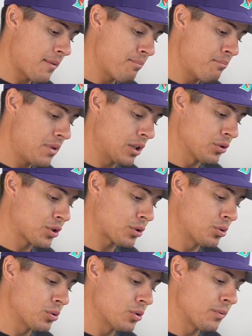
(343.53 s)
middle
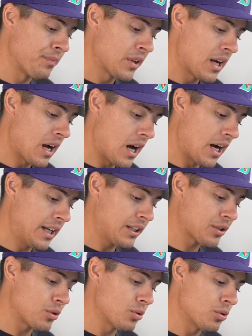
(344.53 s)
school, high
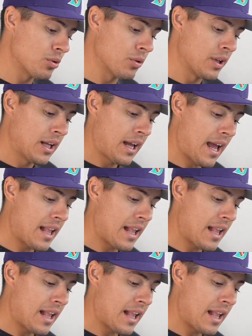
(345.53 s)
school,